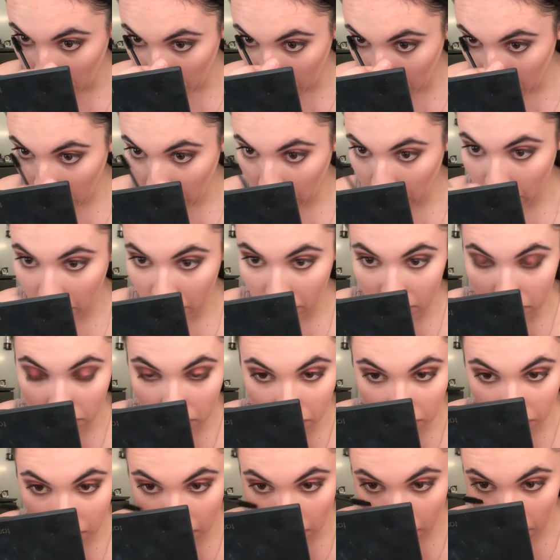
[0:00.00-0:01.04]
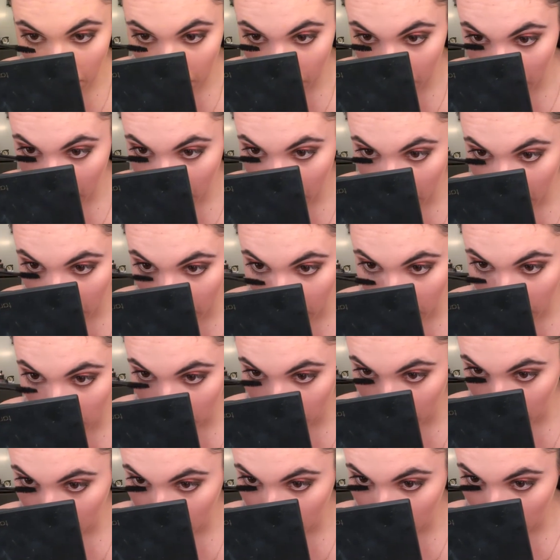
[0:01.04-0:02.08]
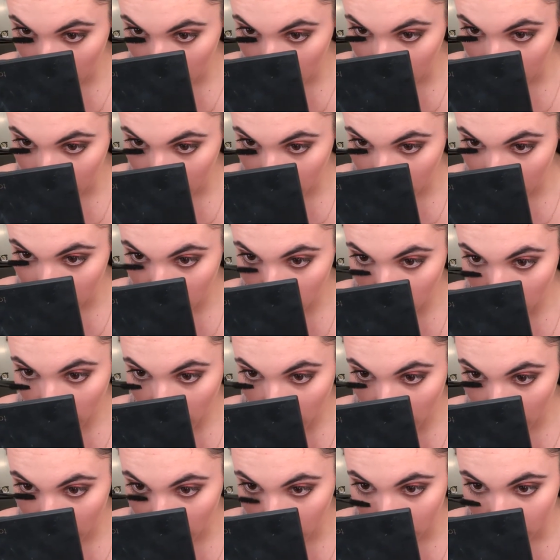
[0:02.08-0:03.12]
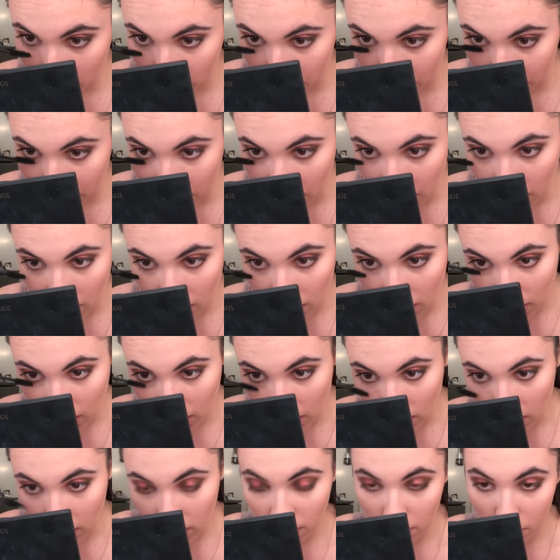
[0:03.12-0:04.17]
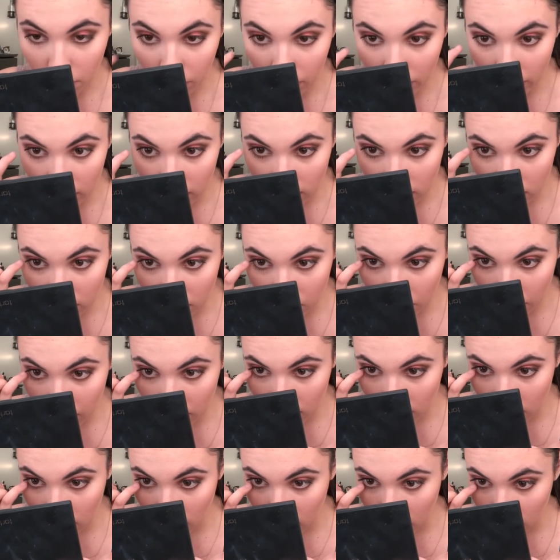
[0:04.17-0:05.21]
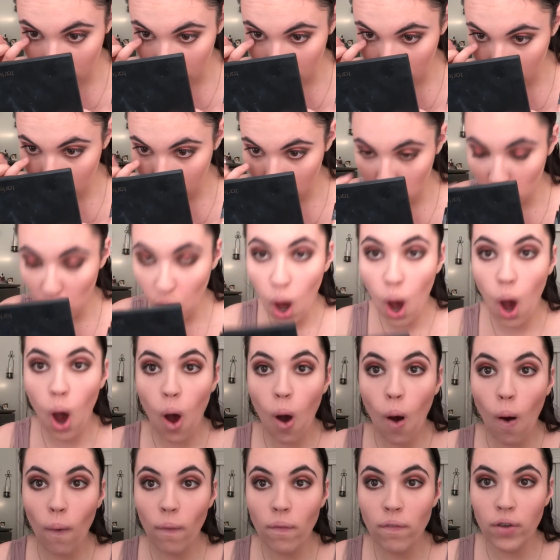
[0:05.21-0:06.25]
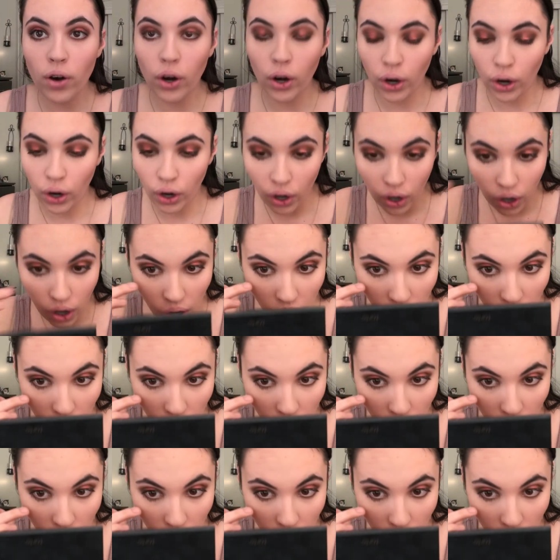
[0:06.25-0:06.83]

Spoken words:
that every single time I put any type of product at the bottom, when they touch my skin, it's over.